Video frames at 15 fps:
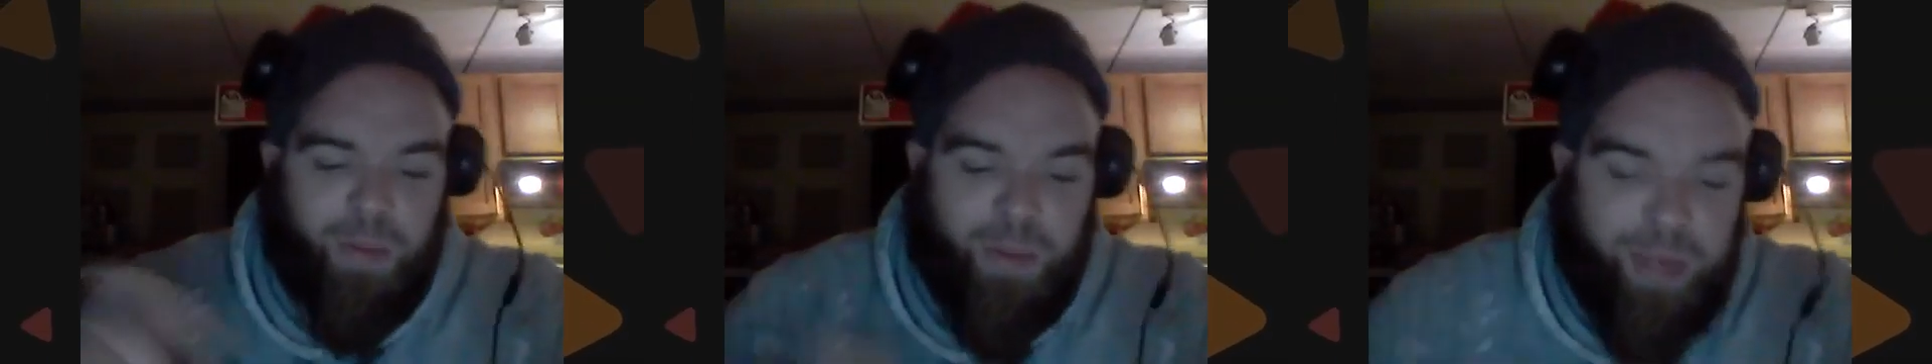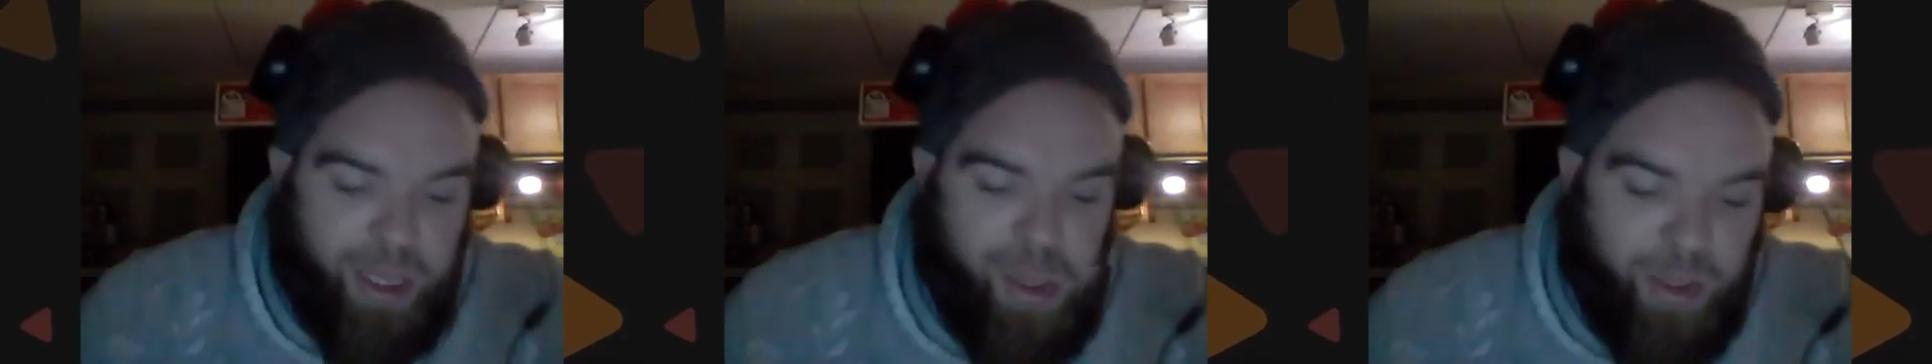
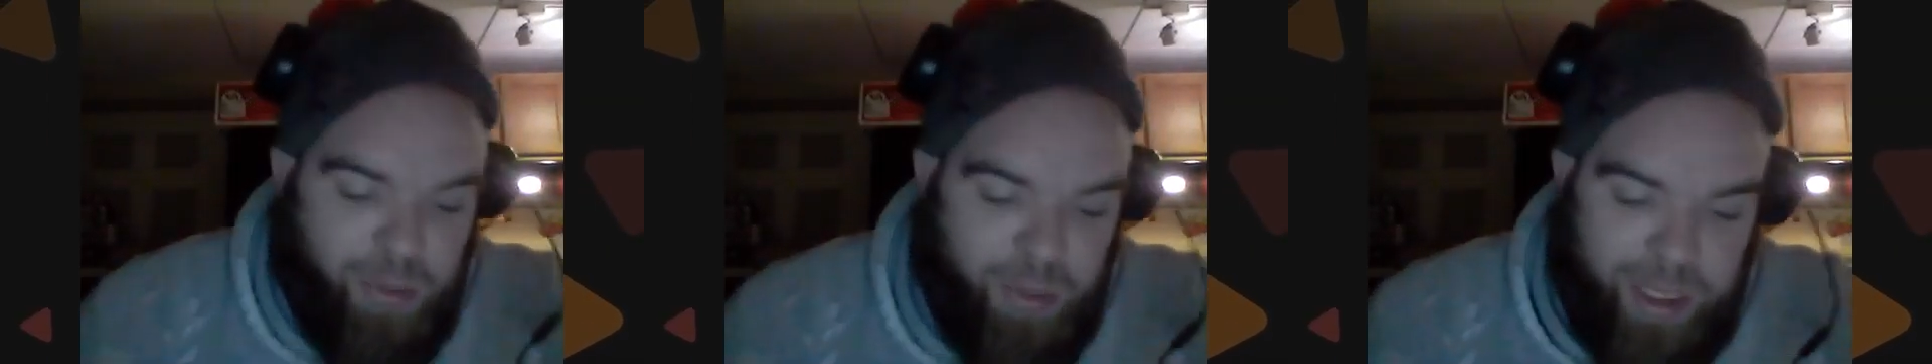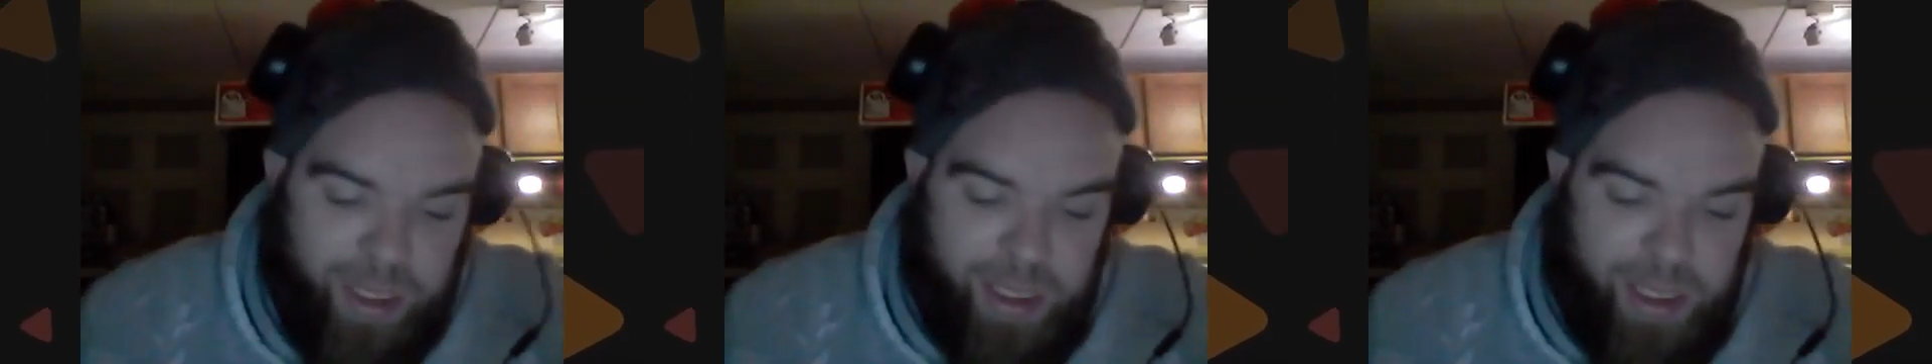We
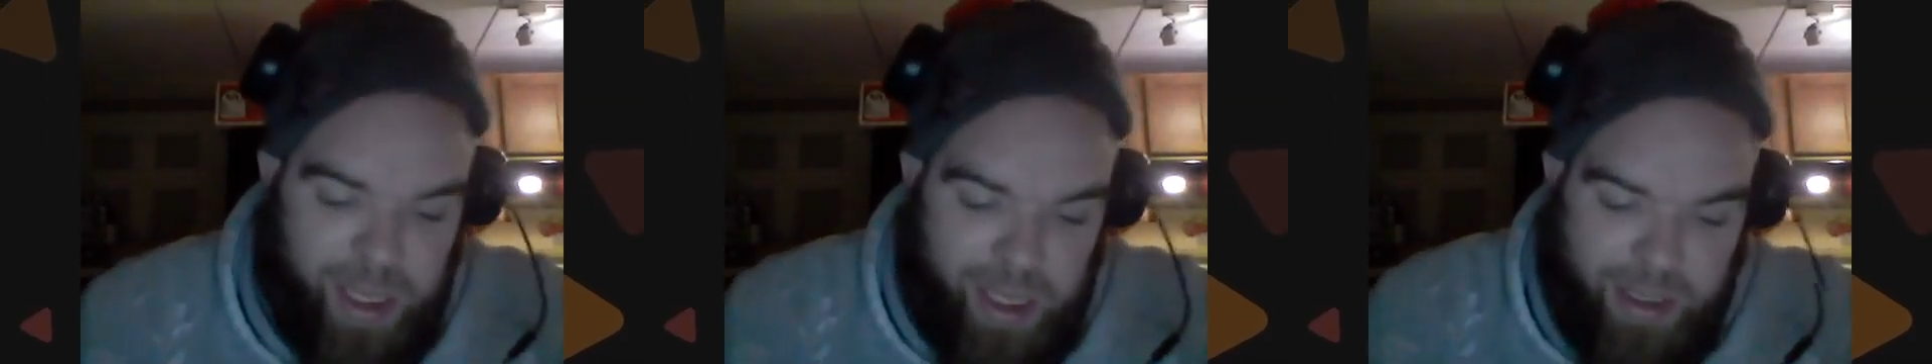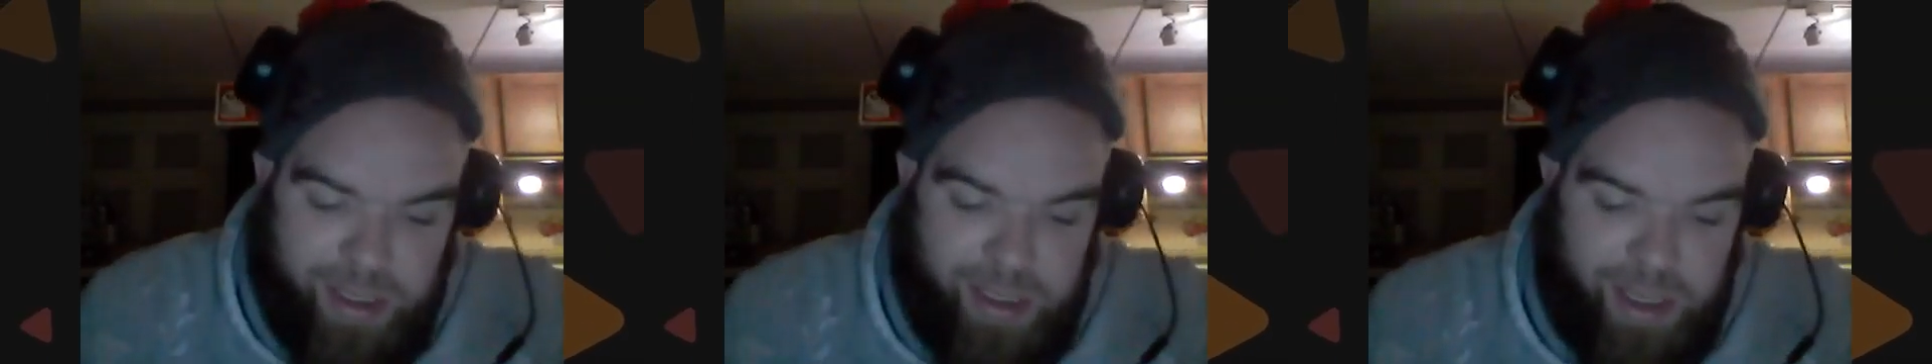need
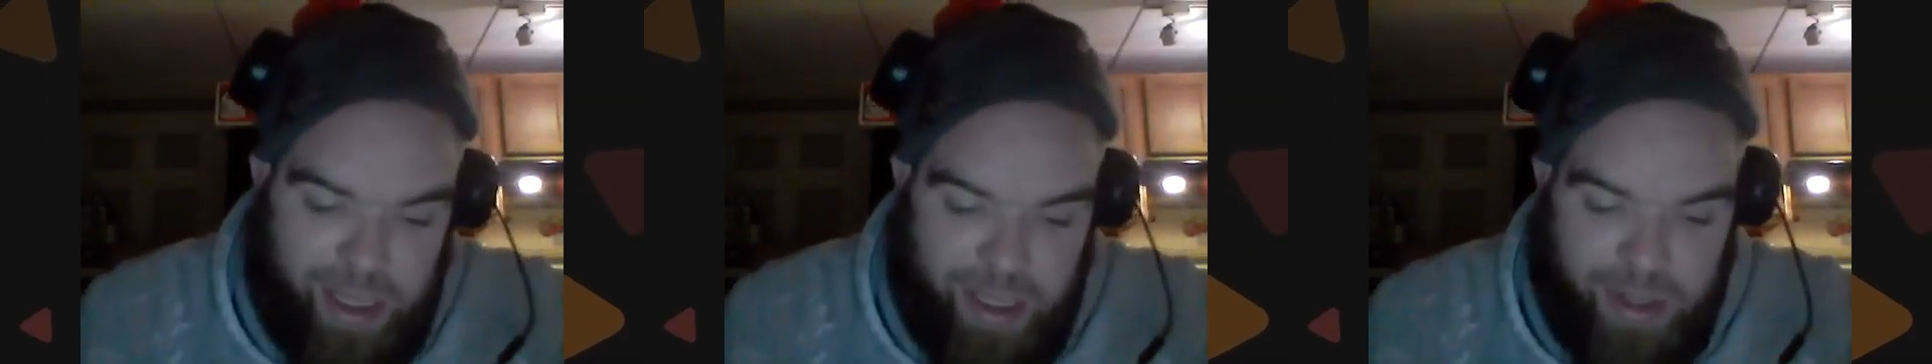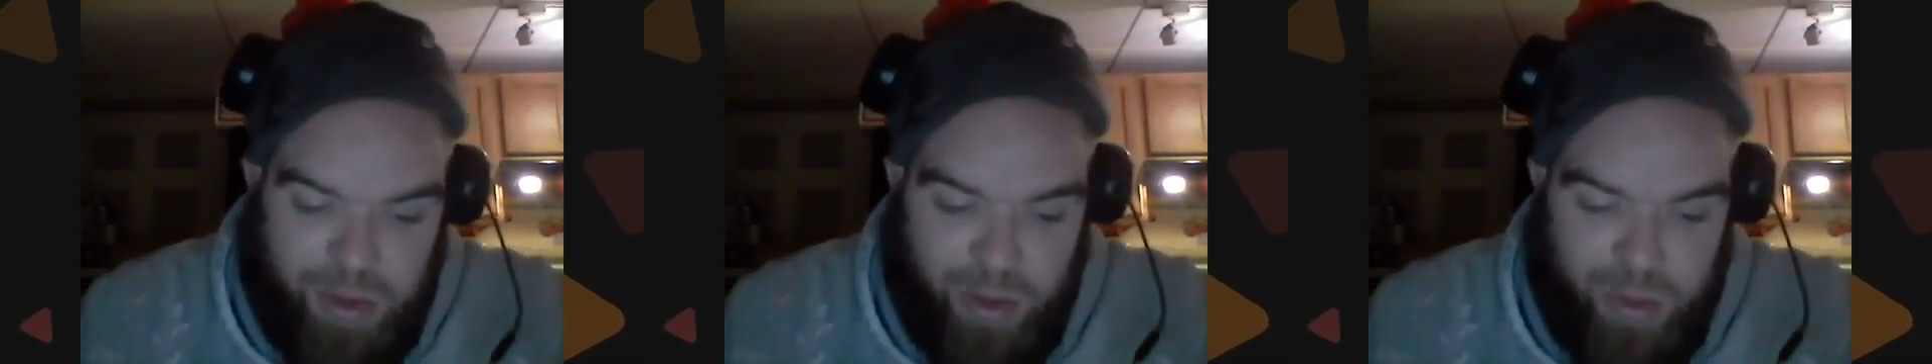to
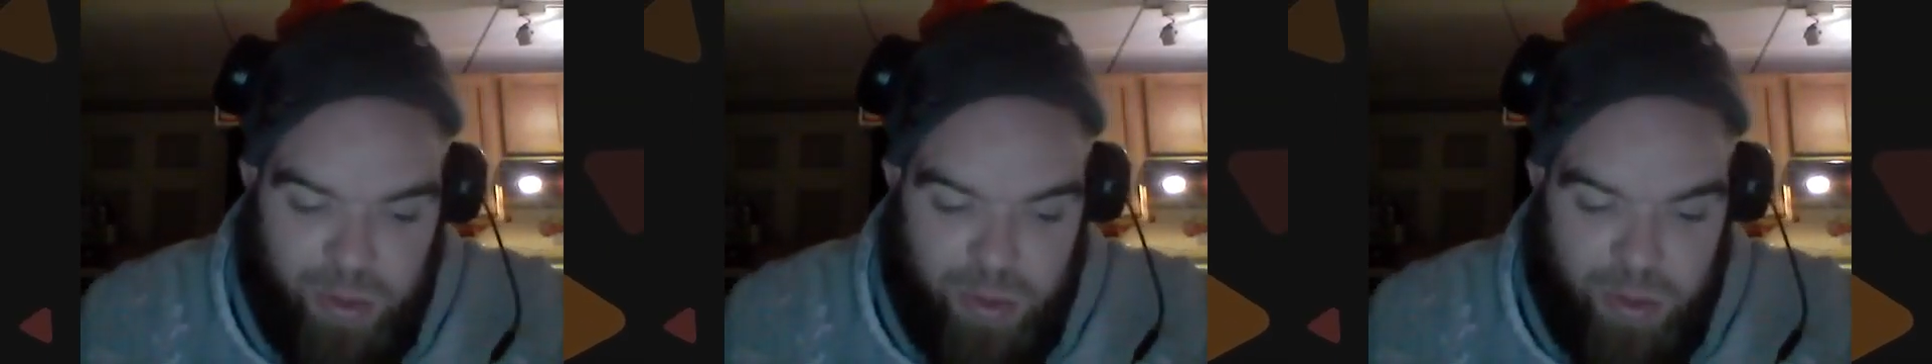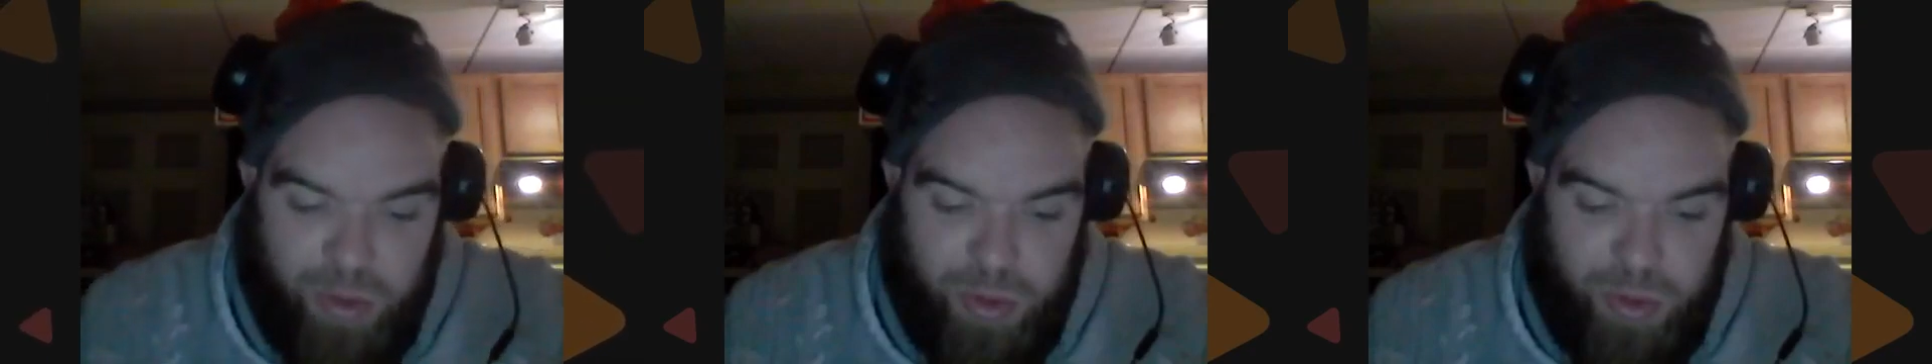understand
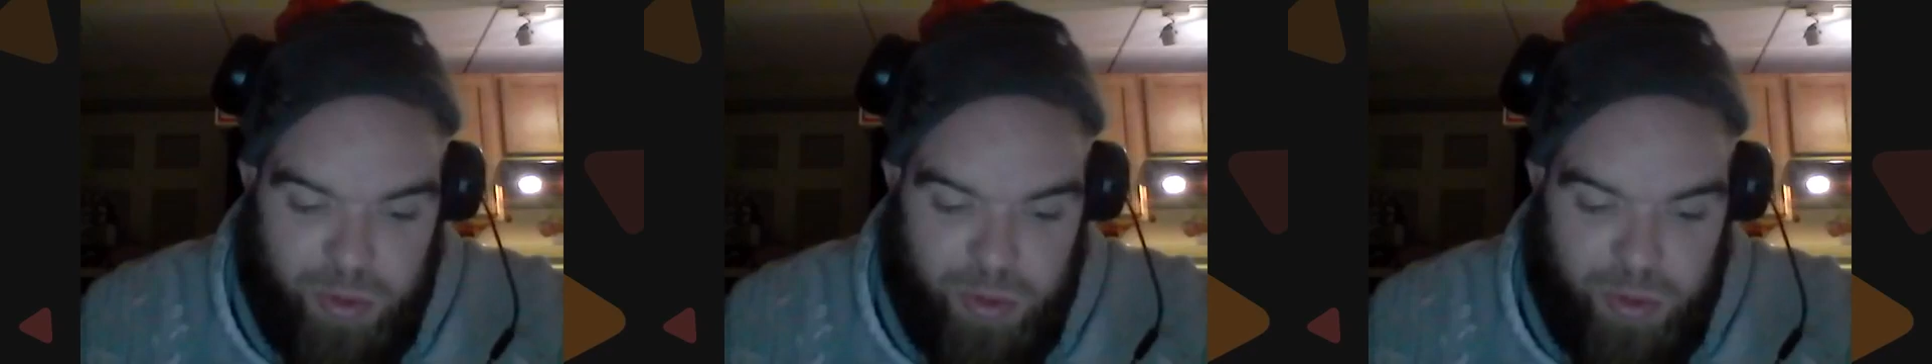who